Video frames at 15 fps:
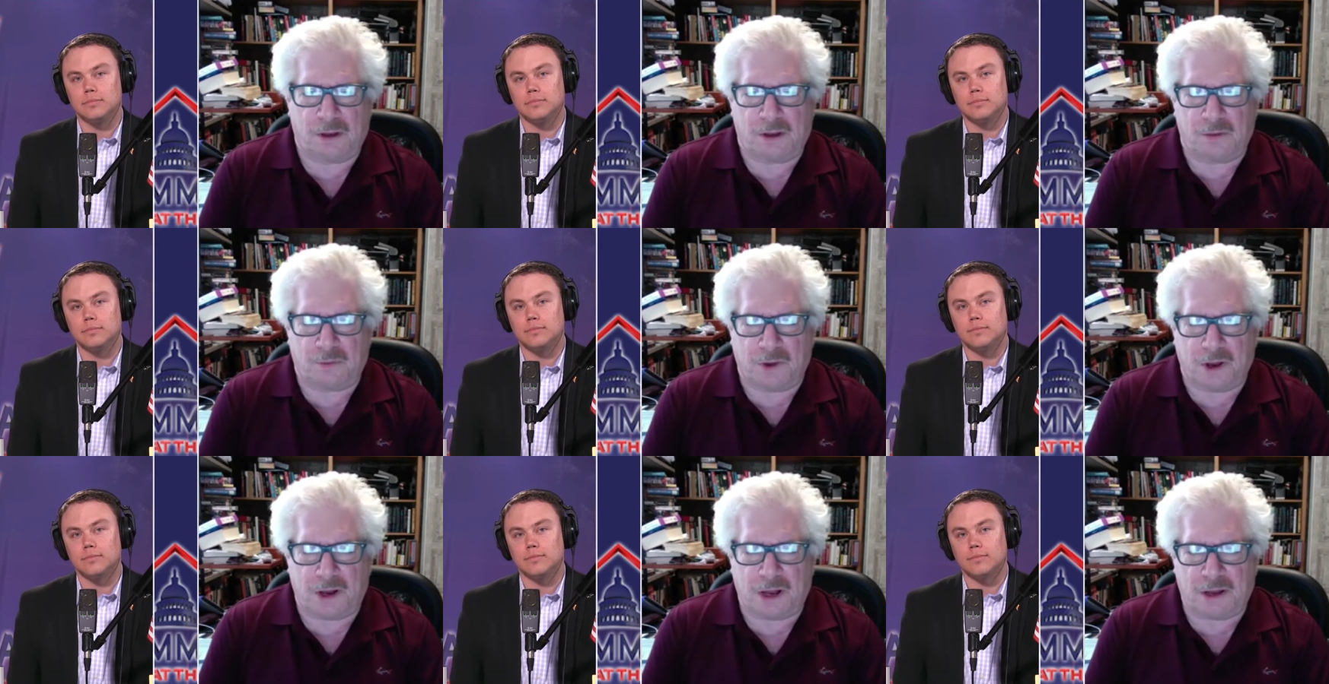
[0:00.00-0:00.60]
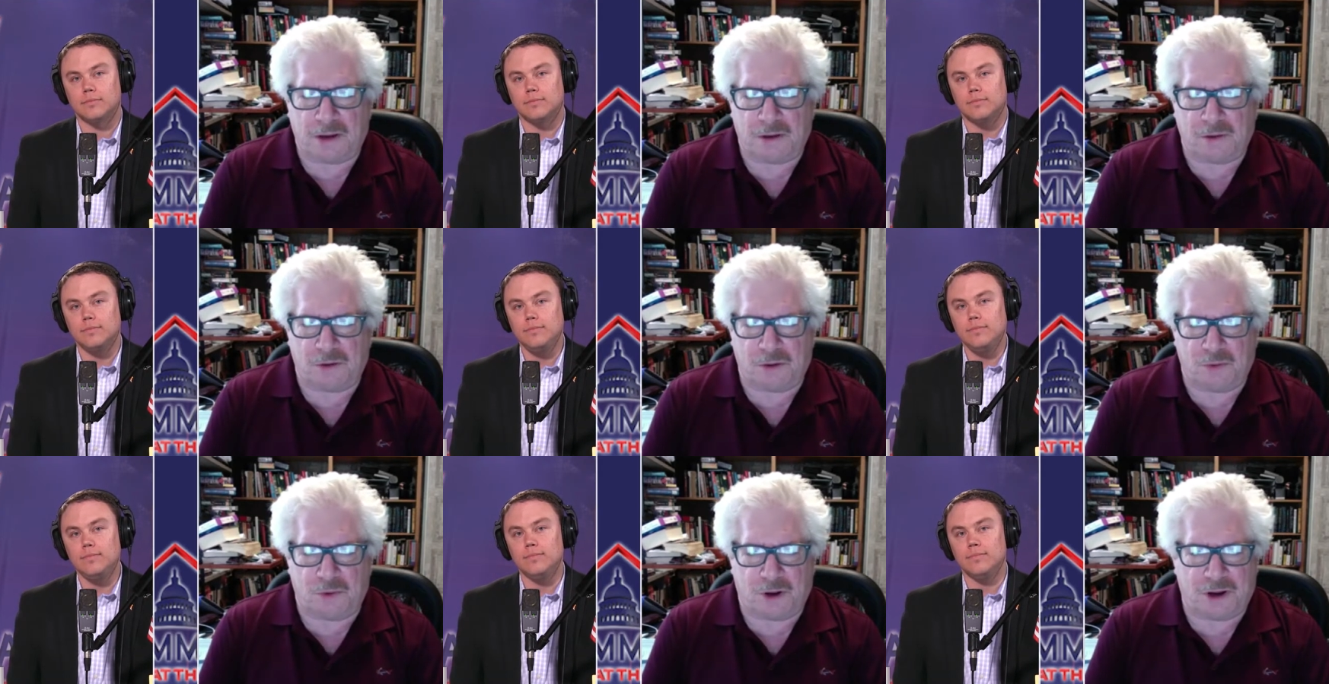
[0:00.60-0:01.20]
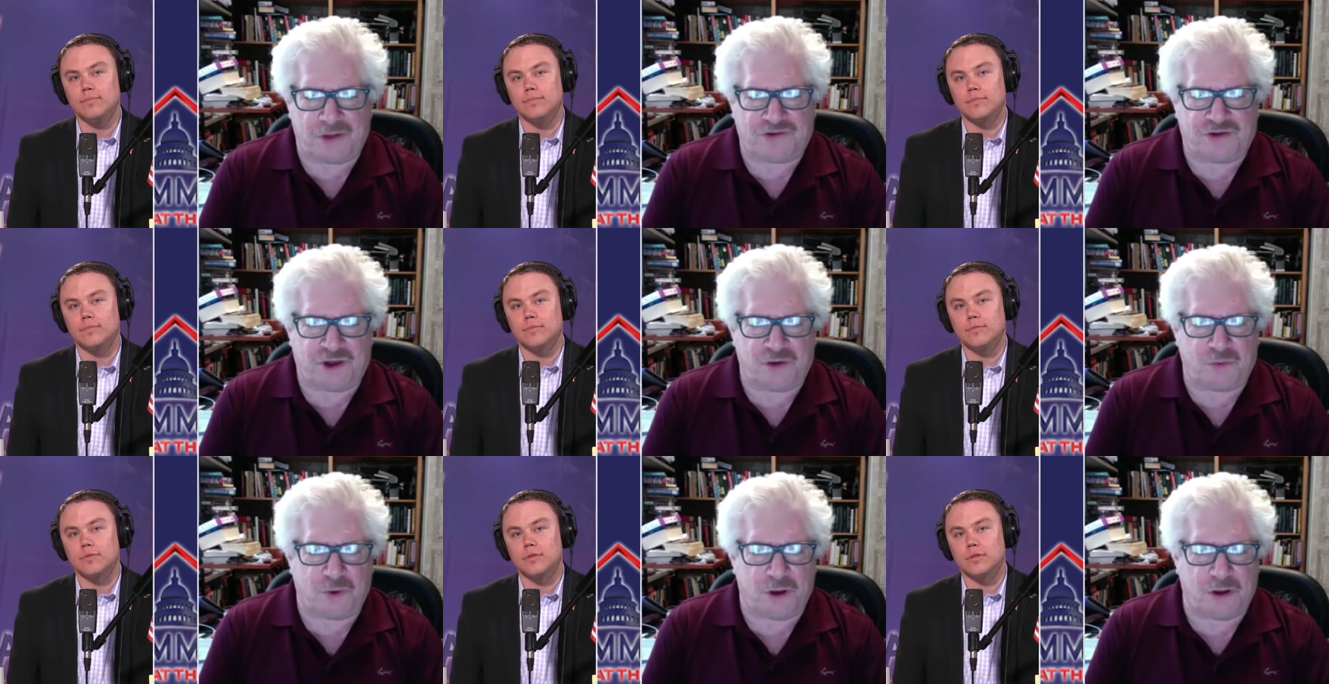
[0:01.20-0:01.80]
Speaker 1: Well, I what I
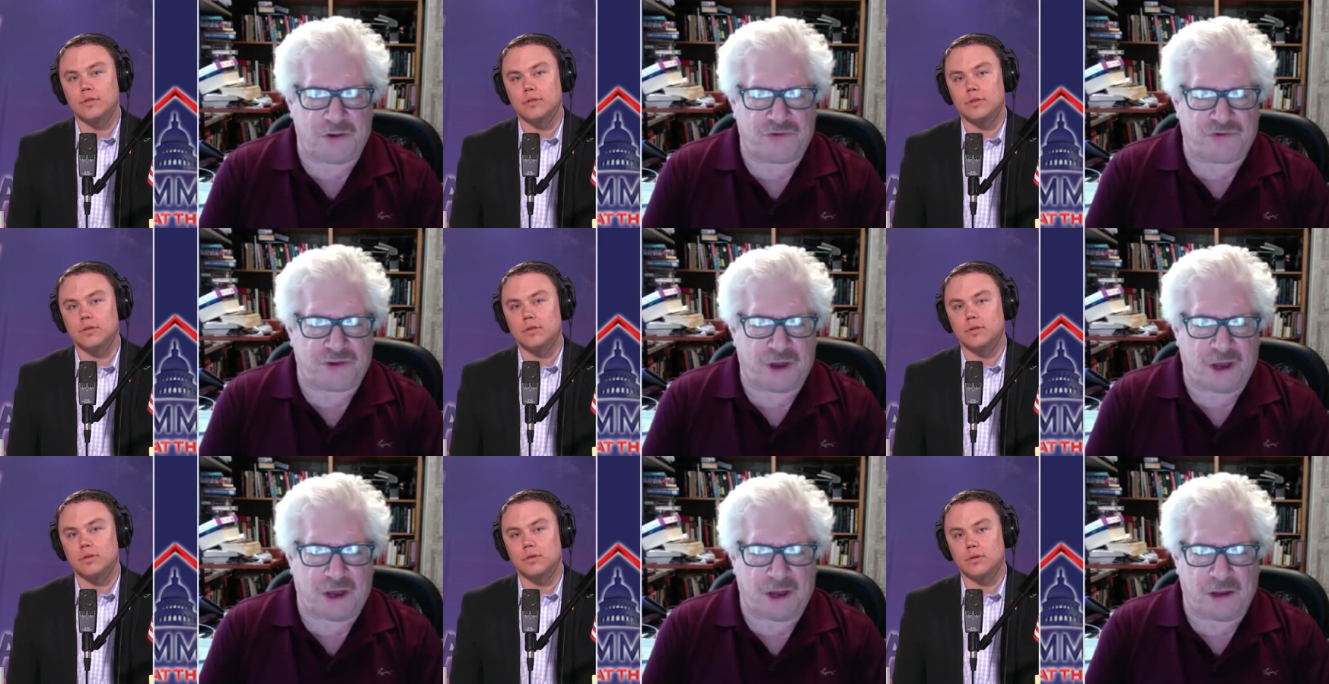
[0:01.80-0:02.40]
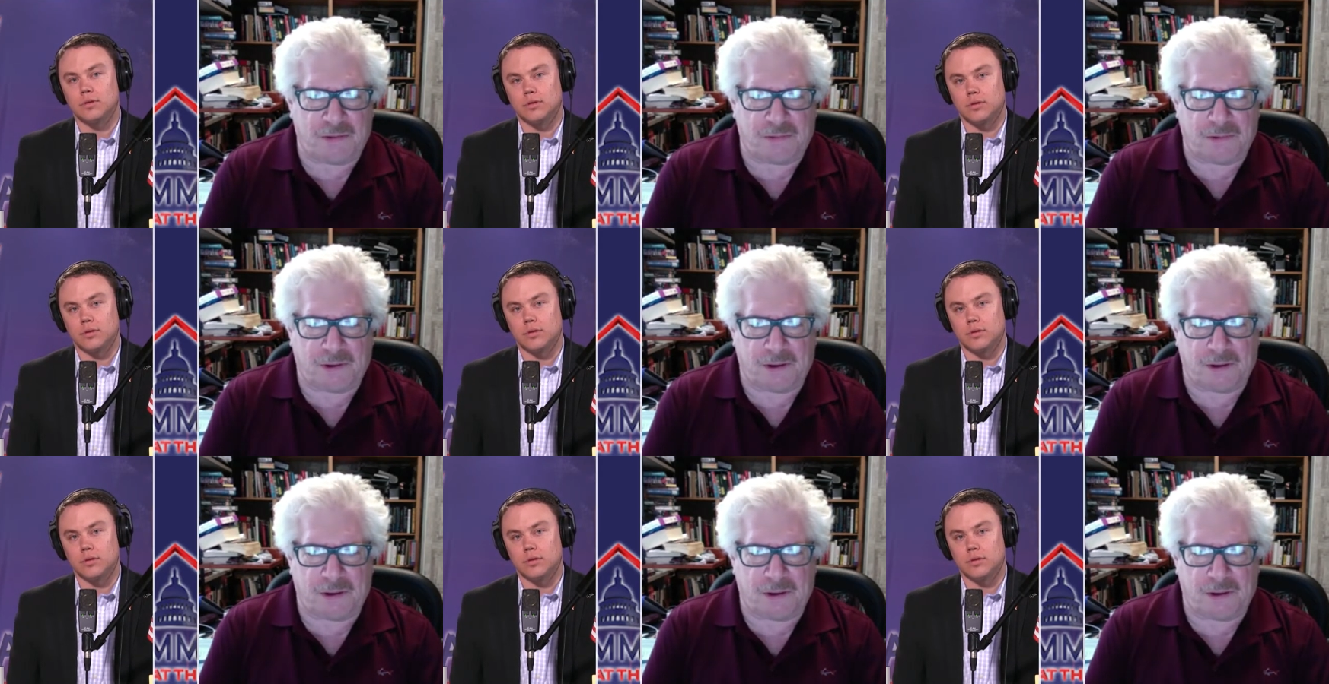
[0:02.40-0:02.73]
said was uh,